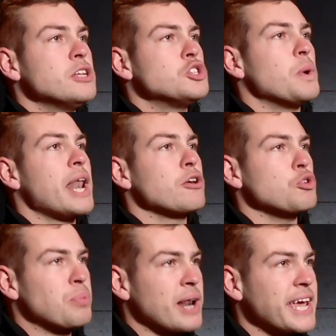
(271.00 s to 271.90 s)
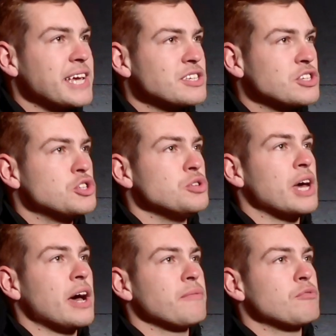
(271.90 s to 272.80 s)
to allow your players to do
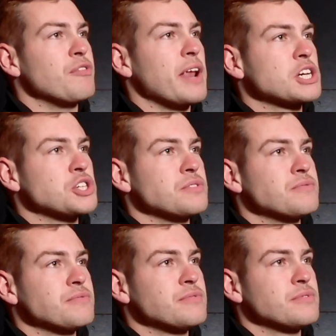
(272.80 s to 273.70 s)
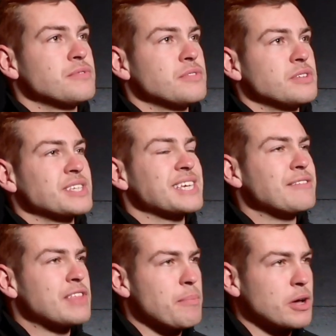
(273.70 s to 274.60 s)
that reflection, to
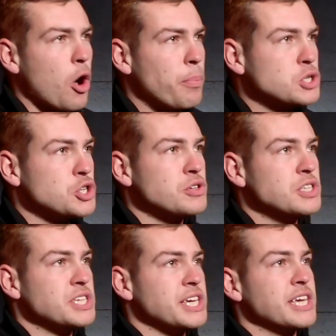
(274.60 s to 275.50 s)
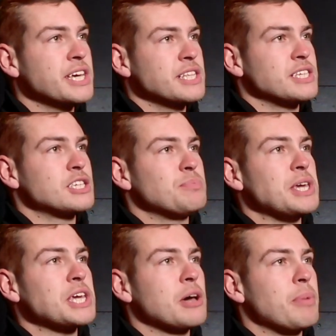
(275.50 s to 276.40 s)
give them an opportunity to
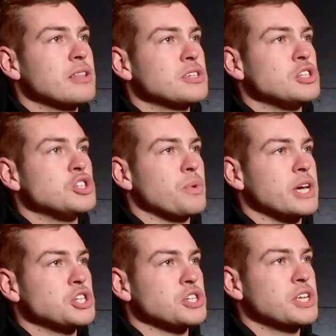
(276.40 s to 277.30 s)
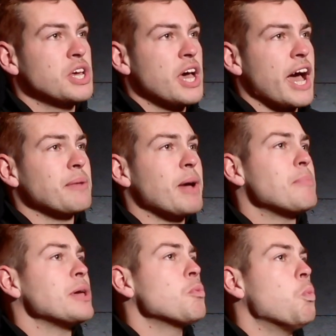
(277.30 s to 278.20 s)
speak about the situation and
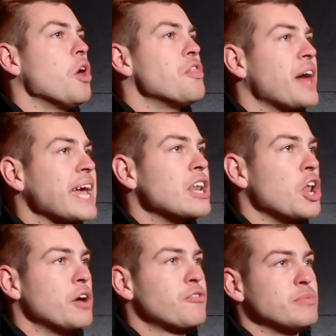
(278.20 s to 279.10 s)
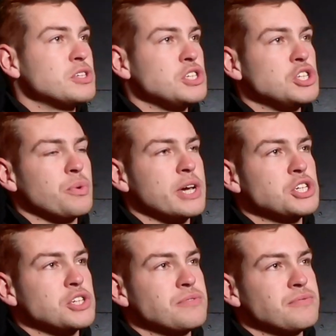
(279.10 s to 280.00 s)
maybe what they learned from the
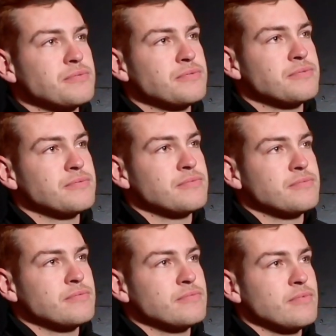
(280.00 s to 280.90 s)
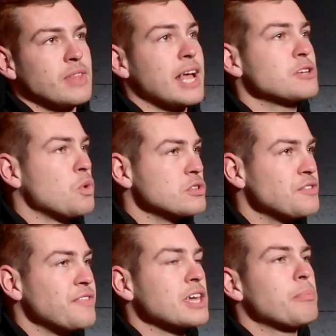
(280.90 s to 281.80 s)
situation? That's one to
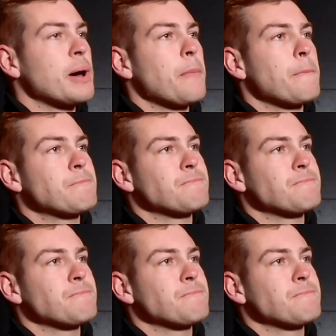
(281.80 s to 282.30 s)
think about.